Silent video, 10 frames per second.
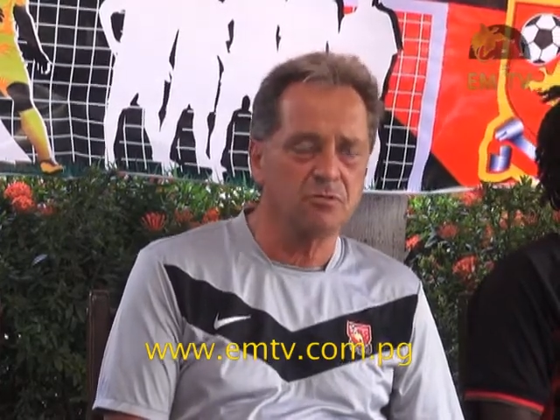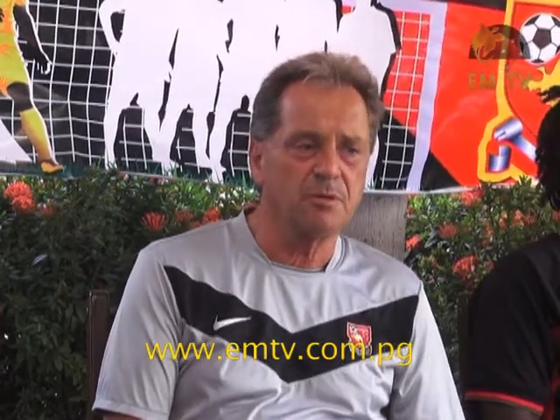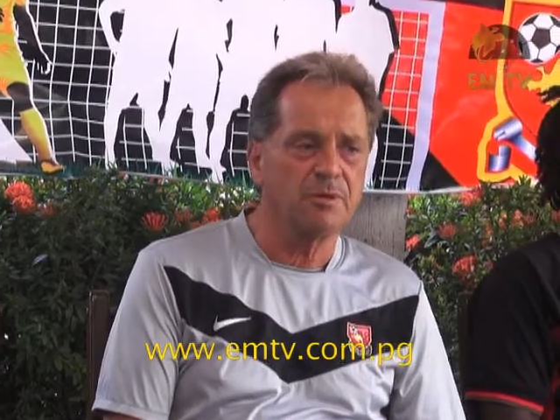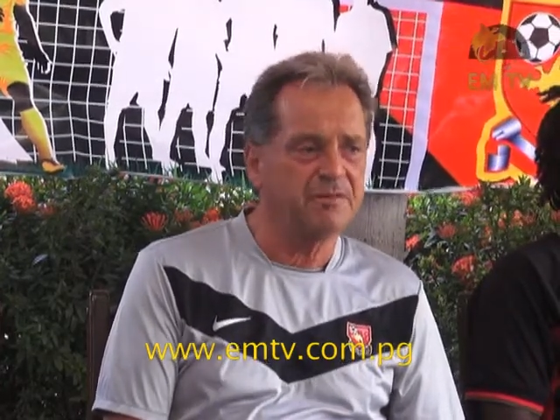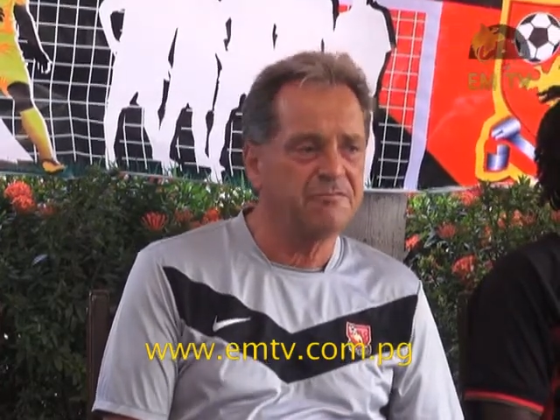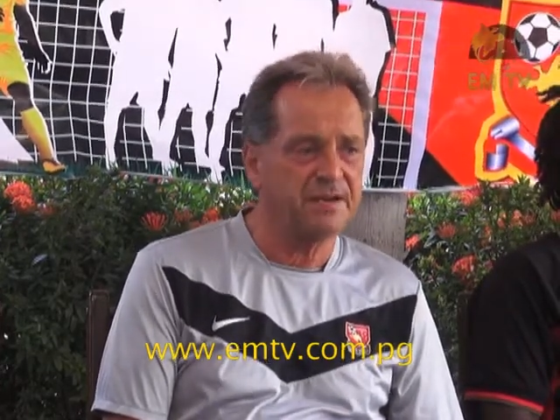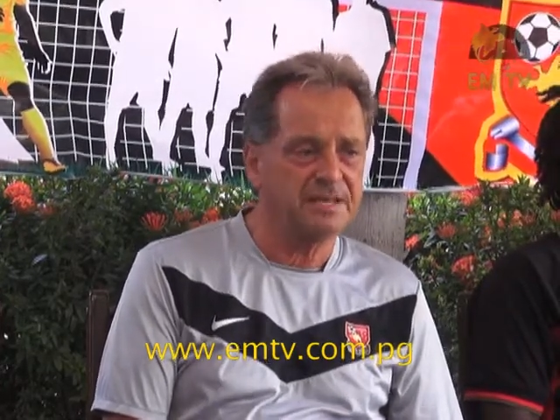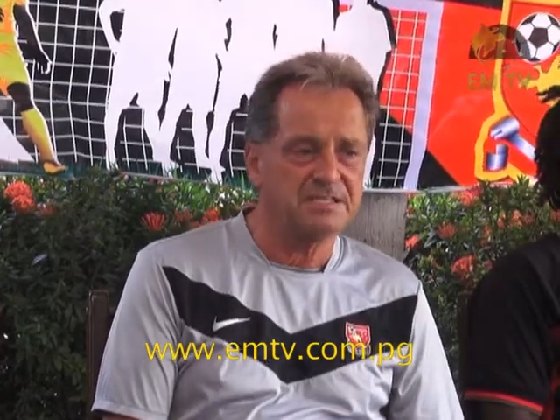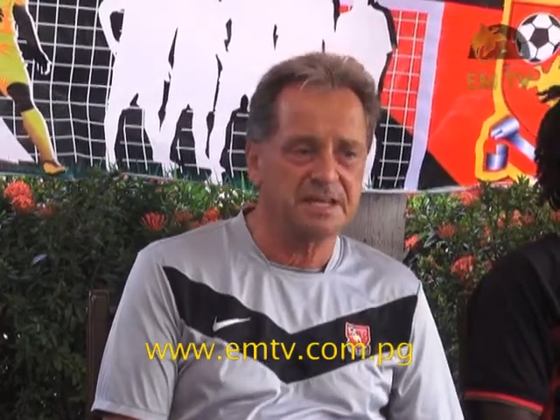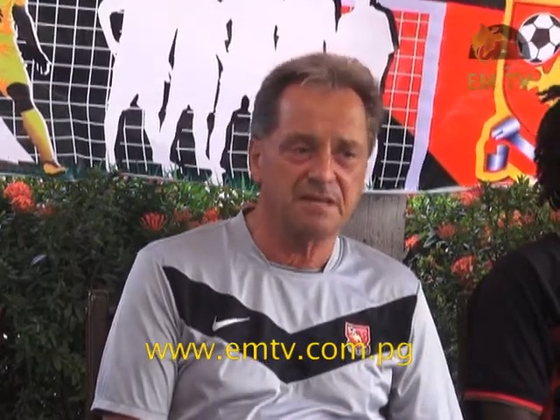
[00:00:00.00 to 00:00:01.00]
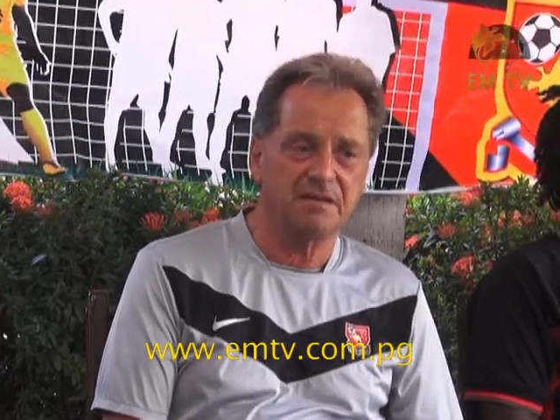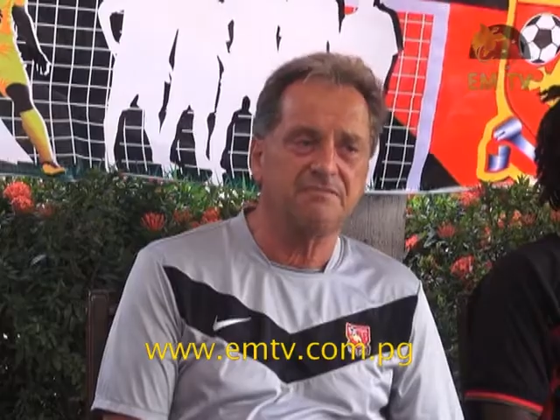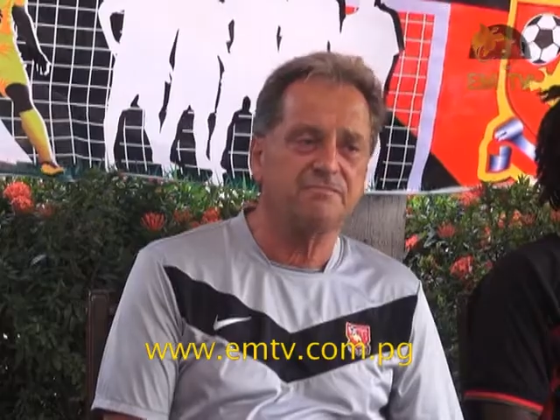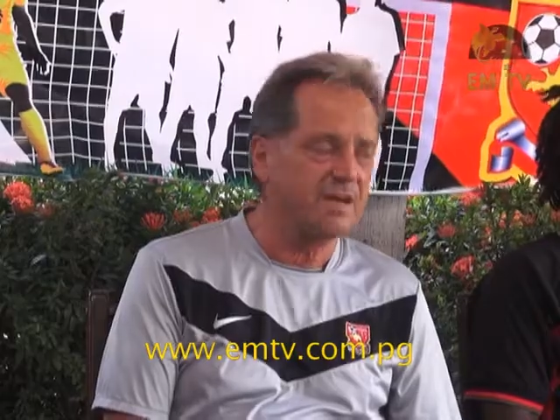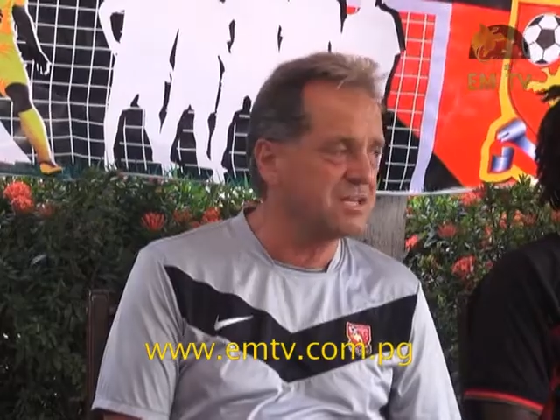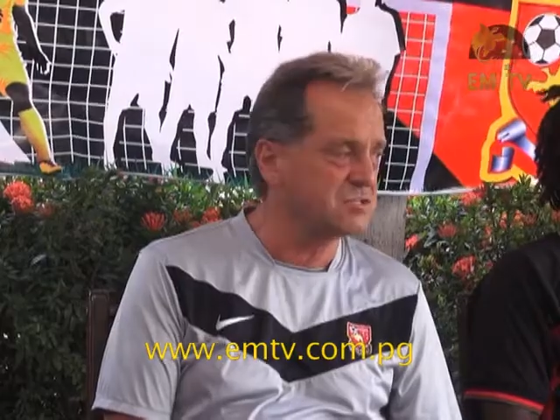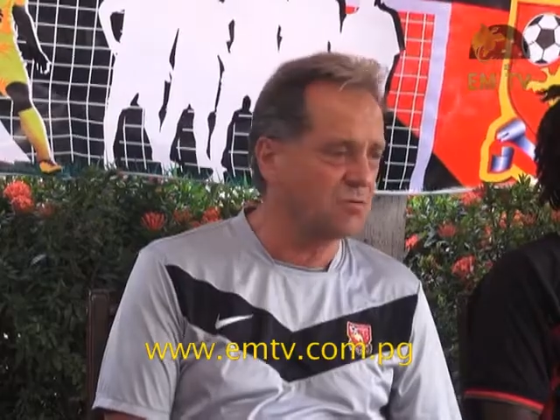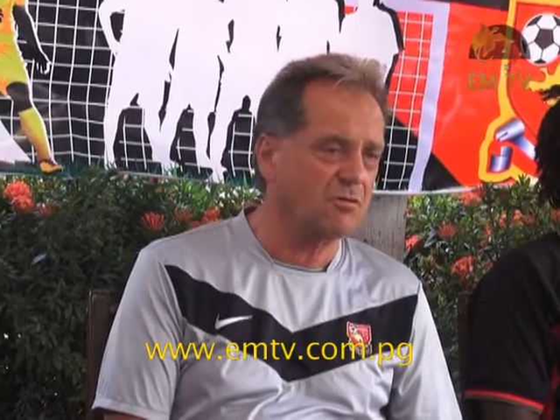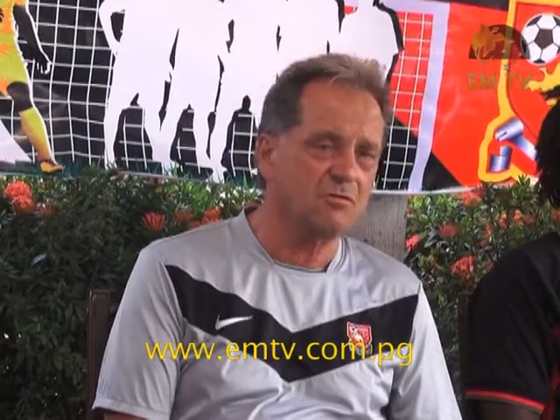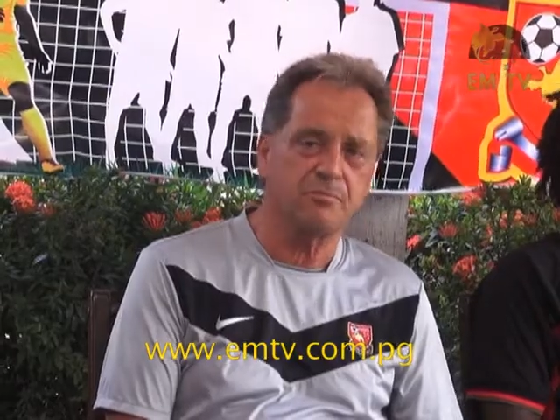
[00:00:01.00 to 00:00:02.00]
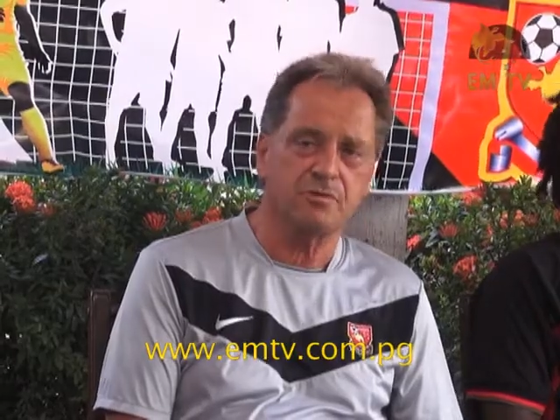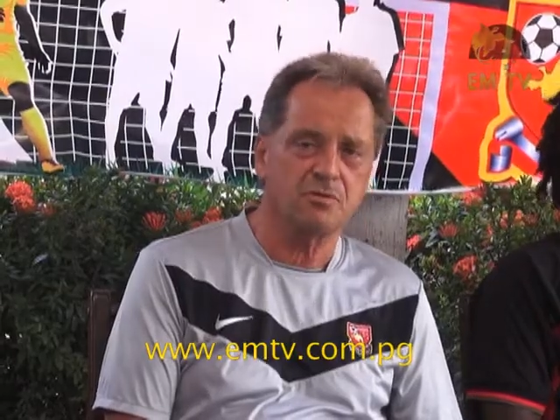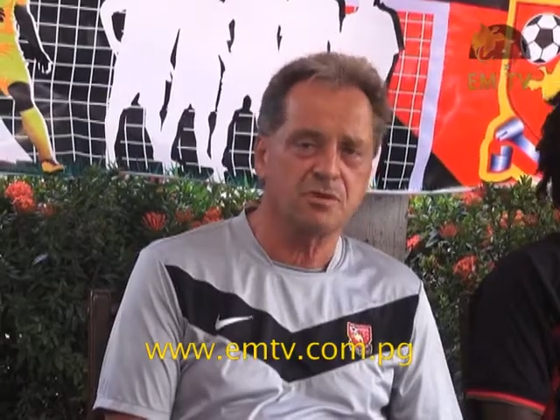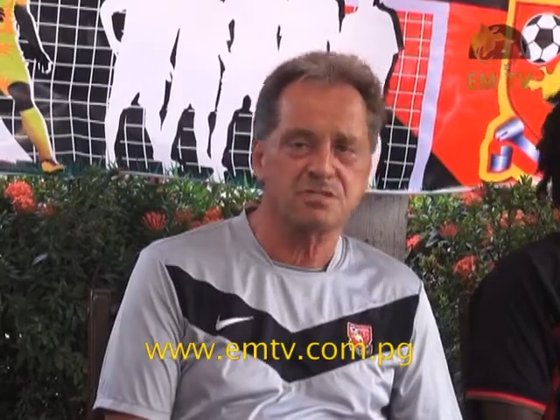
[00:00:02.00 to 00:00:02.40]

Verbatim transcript: said playing against some of the top teams in